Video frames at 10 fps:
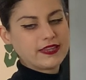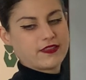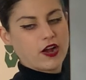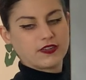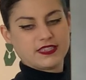and
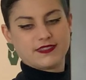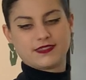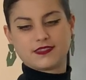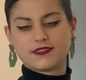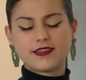the
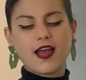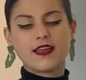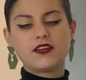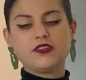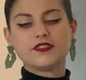artistic
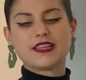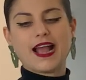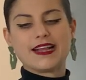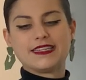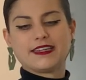styles,
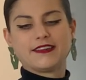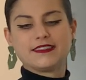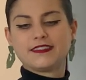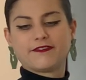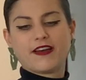
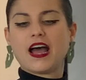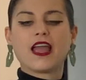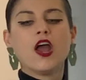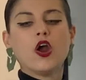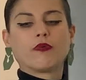identify
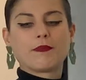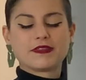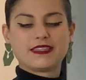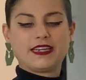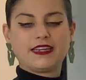
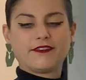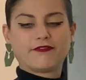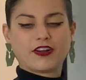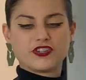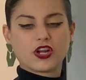representative
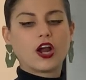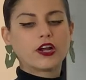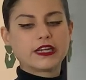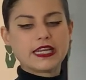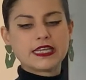French
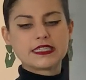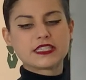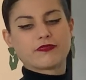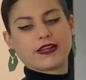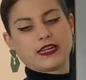artists,
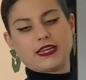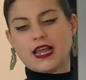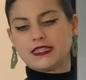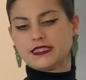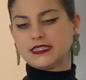
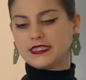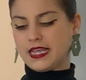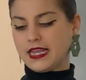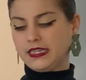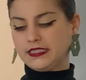recognize and
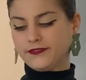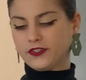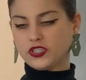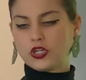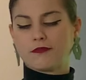cite
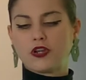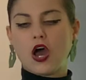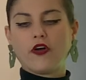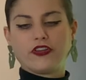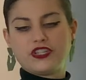different
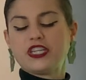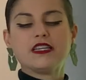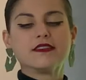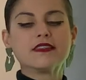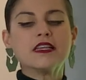
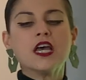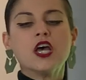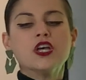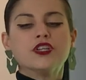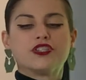terminologies.
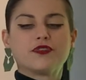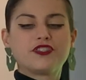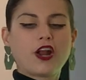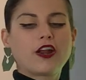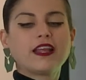So
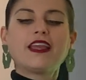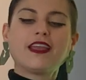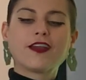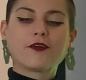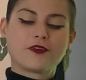starting
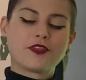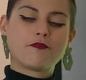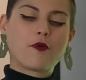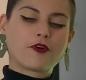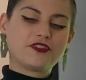here with the
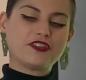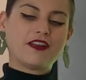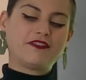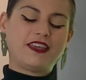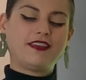portrait
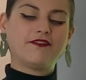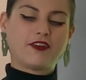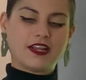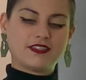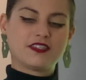of King
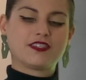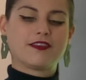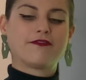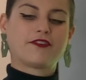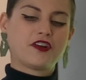Francis
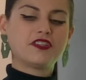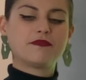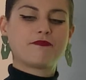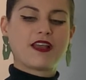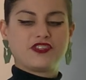I
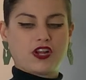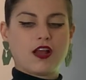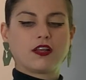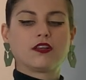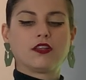by
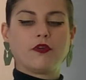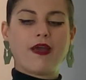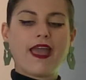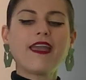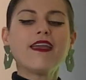Jean
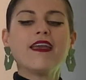Clouet.